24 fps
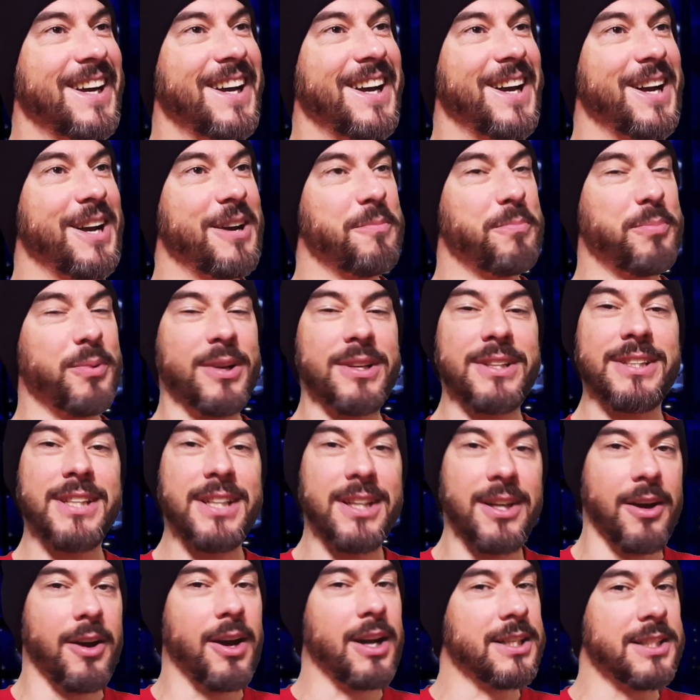But, you
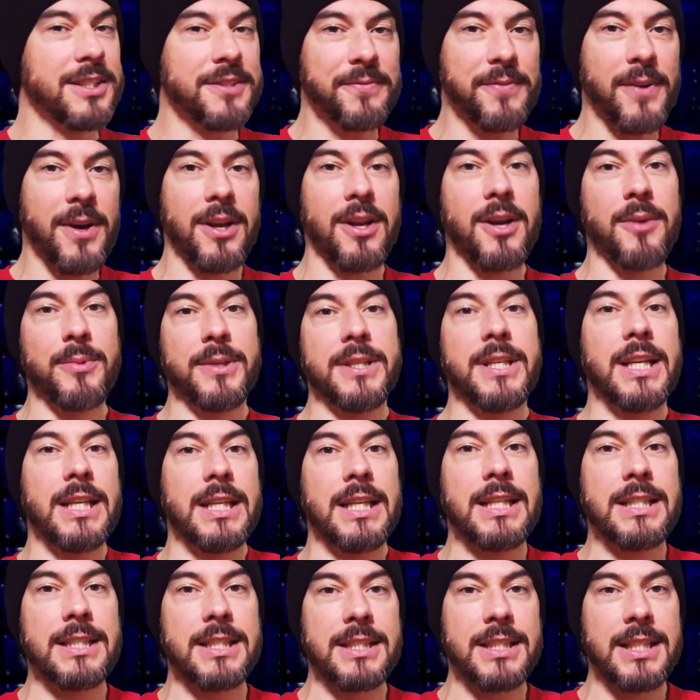know, I just felt like we didn't
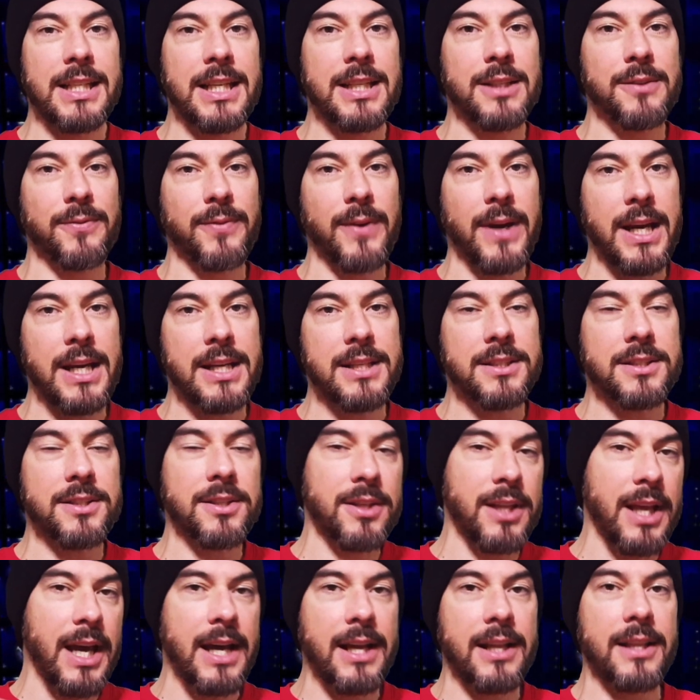need to see his face. So
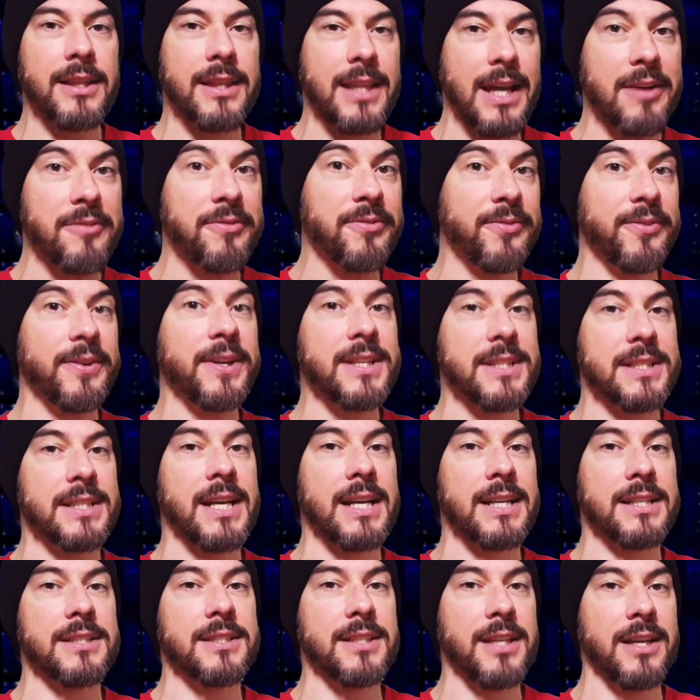that fixed
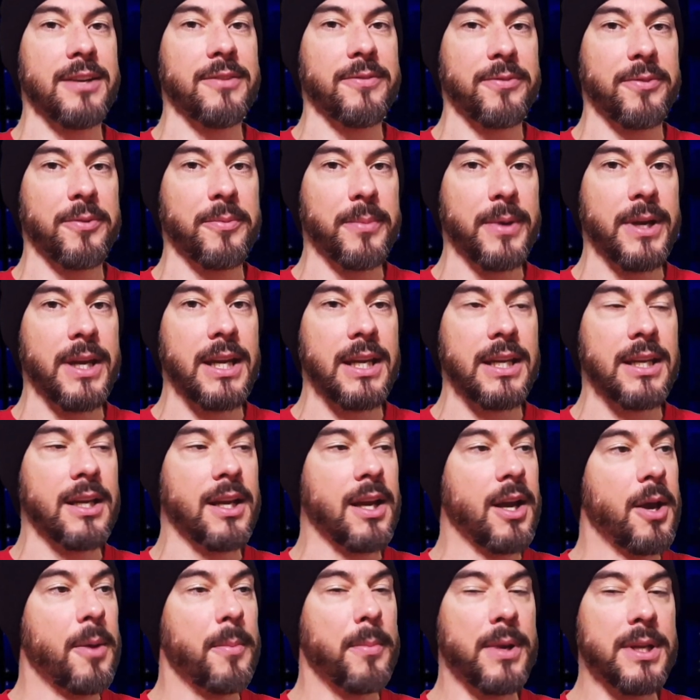that scene for me.
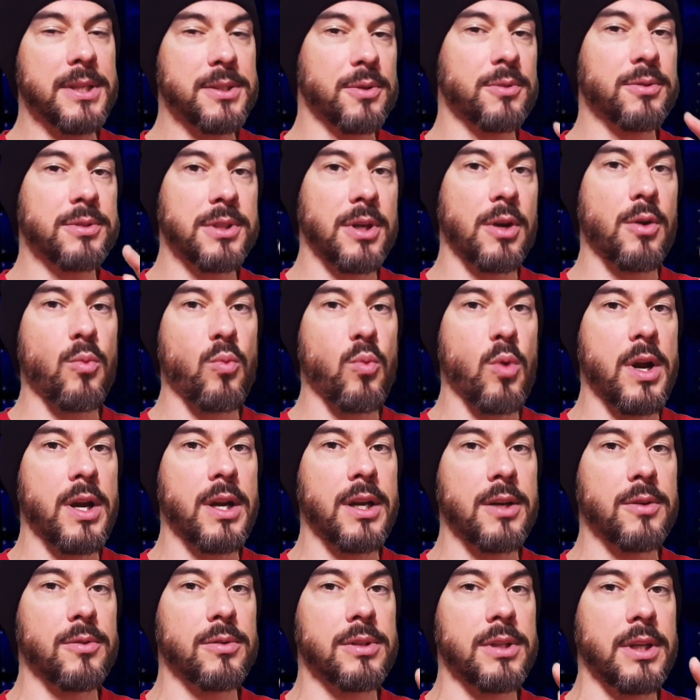But there's also one
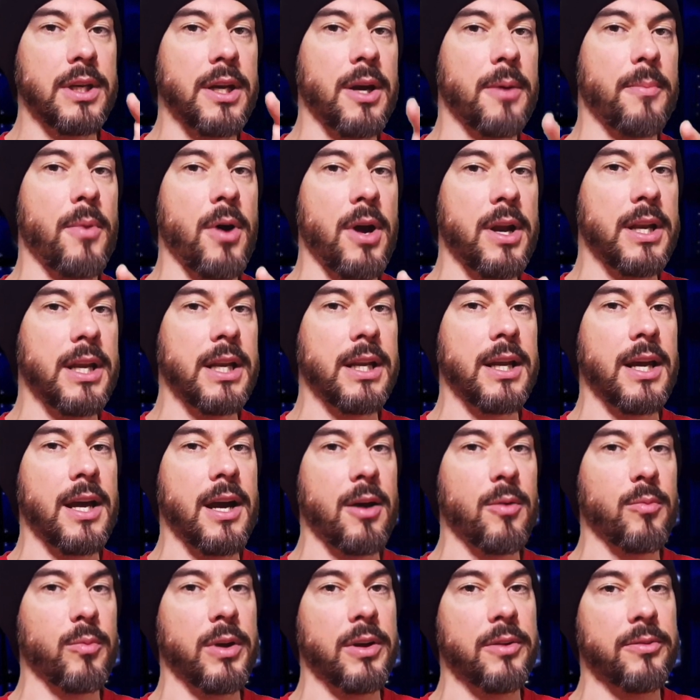little thing I might need
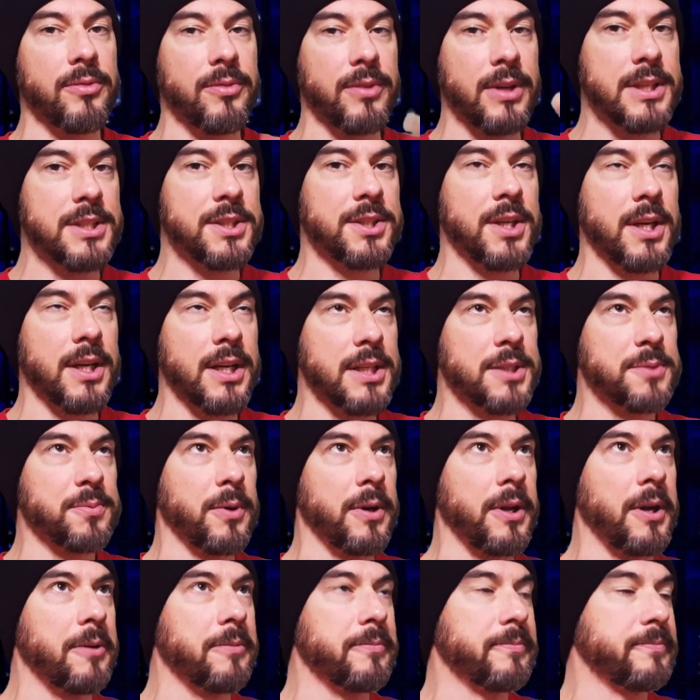help with. Let's check this
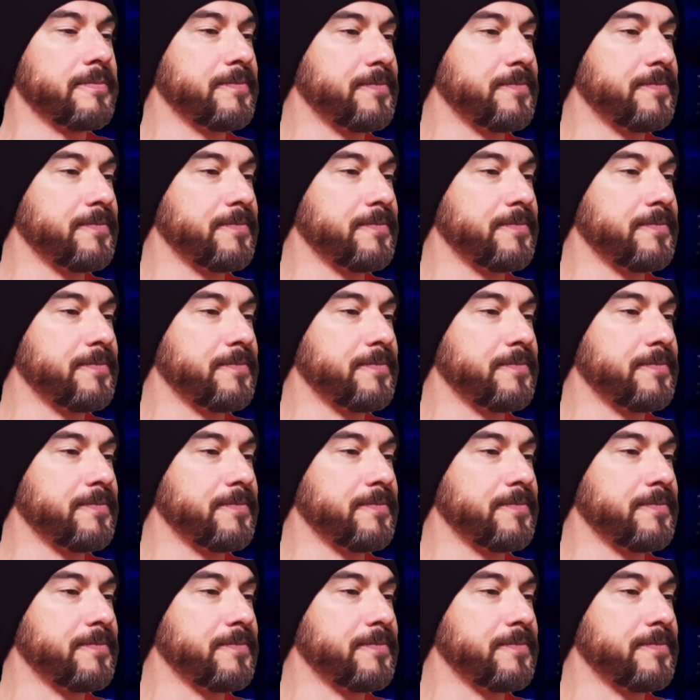one out.